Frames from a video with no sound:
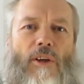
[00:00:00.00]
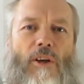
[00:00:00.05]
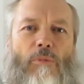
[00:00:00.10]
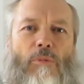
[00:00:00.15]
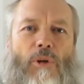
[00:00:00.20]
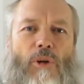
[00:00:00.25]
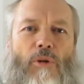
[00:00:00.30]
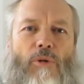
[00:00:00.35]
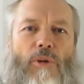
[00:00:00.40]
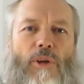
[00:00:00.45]

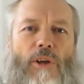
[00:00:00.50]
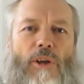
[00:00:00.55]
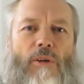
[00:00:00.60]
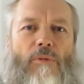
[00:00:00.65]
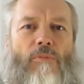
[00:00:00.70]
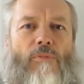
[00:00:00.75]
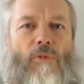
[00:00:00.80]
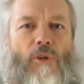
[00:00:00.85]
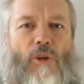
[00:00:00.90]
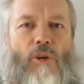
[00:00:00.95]

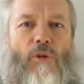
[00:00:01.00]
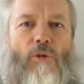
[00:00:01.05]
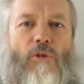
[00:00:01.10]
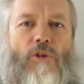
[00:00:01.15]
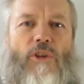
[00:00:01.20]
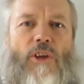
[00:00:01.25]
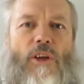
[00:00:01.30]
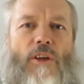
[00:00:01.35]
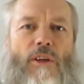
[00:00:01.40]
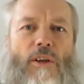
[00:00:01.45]
uploading
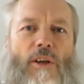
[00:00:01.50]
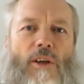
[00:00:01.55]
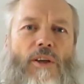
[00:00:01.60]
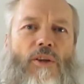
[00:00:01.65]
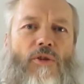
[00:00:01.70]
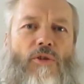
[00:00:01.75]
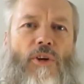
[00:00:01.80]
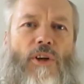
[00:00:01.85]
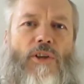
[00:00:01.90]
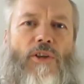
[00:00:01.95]
content,
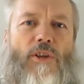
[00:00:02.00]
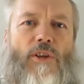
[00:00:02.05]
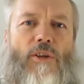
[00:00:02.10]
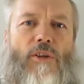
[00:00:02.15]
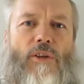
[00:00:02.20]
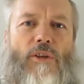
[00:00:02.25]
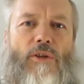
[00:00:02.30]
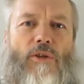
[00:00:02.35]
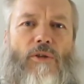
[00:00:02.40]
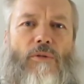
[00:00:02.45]
interesting
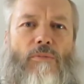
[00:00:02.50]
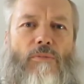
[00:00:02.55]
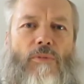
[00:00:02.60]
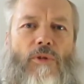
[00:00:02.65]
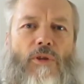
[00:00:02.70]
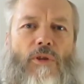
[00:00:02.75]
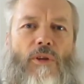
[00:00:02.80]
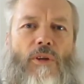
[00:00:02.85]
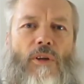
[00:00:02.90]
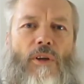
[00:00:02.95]

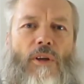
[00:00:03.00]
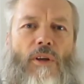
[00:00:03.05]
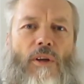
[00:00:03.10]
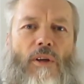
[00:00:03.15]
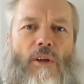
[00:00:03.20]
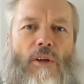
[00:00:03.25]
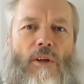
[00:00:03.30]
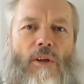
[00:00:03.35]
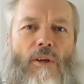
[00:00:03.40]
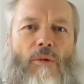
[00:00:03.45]
items,
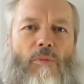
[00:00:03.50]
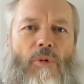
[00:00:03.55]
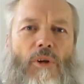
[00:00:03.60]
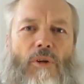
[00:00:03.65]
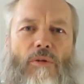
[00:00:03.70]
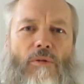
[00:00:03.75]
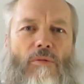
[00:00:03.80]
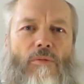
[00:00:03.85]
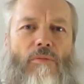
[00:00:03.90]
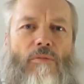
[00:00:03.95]

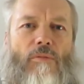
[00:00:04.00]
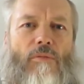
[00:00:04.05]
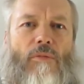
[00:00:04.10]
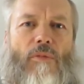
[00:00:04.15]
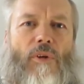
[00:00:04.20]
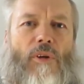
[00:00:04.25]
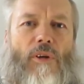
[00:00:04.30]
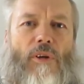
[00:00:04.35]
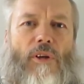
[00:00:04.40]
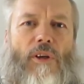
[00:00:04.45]
but
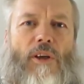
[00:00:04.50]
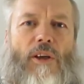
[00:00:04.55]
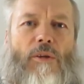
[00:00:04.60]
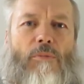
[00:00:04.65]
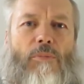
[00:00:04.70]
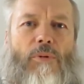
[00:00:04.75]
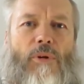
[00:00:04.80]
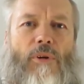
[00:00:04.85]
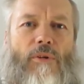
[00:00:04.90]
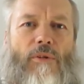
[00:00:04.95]
I
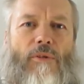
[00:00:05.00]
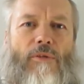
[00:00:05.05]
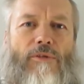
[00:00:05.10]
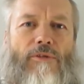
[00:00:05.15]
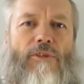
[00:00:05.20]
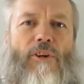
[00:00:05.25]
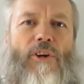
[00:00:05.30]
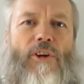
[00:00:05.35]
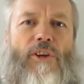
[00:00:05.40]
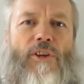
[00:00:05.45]
keep
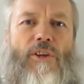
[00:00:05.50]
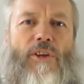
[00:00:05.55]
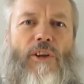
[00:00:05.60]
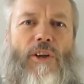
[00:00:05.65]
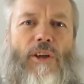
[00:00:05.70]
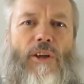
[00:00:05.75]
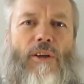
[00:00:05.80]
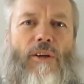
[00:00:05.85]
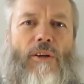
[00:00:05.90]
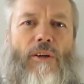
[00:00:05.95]

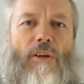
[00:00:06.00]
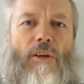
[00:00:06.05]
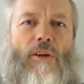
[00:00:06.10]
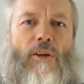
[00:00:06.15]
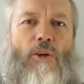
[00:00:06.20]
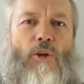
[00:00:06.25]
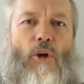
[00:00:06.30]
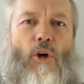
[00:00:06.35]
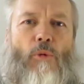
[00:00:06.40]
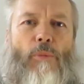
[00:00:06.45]
finding
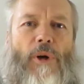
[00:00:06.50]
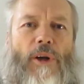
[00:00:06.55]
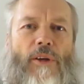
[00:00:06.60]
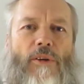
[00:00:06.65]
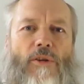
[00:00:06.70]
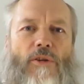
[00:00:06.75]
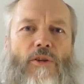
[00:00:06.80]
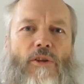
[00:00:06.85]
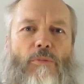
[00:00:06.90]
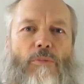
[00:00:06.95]

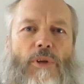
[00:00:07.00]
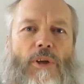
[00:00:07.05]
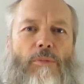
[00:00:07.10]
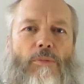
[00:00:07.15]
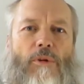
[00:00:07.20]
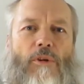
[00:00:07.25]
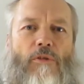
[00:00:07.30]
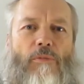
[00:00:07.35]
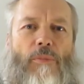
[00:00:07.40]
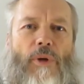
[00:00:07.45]
comments that
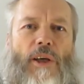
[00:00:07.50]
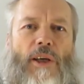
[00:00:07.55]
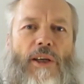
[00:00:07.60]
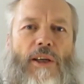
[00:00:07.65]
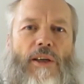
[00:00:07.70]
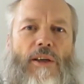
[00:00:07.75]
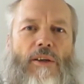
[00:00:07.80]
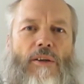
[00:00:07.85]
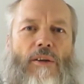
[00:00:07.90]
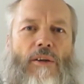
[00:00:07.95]
people have
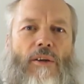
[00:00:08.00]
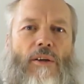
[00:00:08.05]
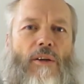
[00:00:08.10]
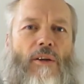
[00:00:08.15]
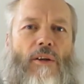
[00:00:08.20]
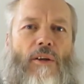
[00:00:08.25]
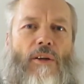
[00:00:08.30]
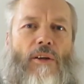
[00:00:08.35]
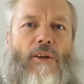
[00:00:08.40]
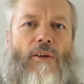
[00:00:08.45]
made
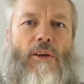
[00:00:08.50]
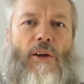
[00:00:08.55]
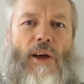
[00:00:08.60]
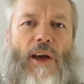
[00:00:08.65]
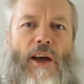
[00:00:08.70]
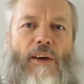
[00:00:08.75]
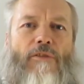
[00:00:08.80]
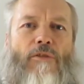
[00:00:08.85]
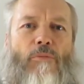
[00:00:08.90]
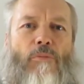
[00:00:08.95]
that
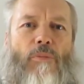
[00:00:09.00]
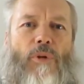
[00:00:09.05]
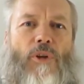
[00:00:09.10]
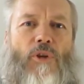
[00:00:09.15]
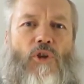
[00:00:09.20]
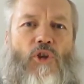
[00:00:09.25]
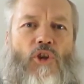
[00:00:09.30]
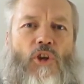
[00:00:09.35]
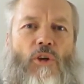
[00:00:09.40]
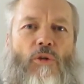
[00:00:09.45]
haven't
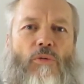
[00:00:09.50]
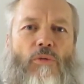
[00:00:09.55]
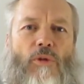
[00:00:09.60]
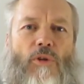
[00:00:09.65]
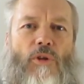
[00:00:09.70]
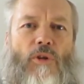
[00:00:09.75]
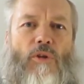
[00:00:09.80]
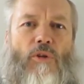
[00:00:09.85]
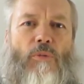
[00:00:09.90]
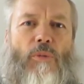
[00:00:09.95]
been shown
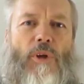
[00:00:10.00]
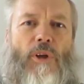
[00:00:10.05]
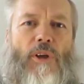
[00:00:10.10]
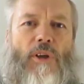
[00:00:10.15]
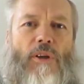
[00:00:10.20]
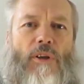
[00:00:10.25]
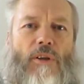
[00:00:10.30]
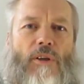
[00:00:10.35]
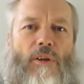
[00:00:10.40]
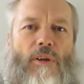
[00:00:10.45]
to
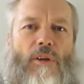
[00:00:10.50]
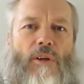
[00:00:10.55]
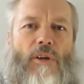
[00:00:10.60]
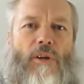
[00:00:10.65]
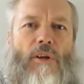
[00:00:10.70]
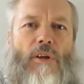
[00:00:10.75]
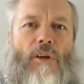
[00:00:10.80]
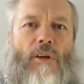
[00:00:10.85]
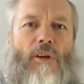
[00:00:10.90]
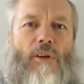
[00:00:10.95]
me,
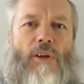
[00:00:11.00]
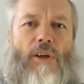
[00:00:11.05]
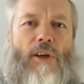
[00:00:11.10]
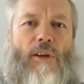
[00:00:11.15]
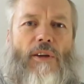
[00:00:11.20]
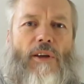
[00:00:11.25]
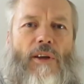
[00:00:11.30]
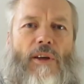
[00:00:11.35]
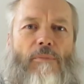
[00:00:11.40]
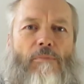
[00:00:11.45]
and
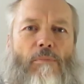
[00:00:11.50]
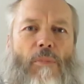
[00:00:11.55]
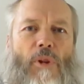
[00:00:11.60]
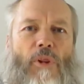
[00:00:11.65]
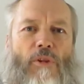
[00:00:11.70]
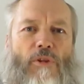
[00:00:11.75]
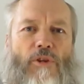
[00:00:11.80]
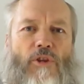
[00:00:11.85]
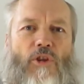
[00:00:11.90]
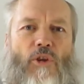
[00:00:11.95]
yet they're
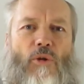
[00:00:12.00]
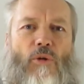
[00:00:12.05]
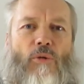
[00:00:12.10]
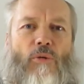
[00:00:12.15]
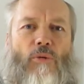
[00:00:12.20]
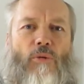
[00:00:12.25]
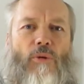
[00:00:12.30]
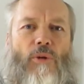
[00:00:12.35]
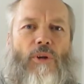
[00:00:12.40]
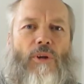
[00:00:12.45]
months
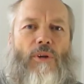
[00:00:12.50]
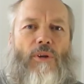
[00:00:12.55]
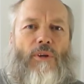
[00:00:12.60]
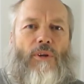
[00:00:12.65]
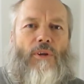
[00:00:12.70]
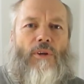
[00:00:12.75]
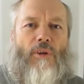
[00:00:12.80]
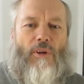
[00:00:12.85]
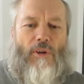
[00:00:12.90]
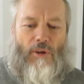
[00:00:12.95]
old.
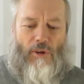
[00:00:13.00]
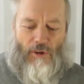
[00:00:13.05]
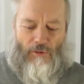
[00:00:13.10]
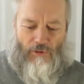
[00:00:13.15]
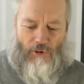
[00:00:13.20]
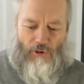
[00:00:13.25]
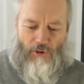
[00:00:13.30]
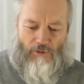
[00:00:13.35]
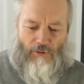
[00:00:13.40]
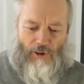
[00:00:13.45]
I've
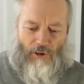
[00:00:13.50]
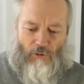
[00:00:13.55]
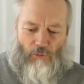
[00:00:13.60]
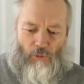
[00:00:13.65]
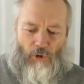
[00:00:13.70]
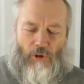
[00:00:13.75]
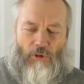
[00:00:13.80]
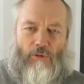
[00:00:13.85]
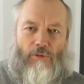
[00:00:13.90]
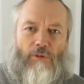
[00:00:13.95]
just
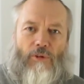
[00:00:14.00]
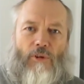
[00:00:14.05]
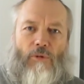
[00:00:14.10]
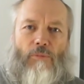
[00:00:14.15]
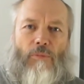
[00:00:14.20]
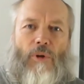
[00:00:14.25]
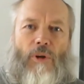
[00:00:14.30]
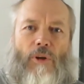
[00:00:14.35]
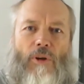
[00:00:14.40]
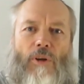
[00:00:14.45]
found one
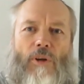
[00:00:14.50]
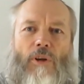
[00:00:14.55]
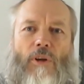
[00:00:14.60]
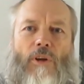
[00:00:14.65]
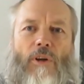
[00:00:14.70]
from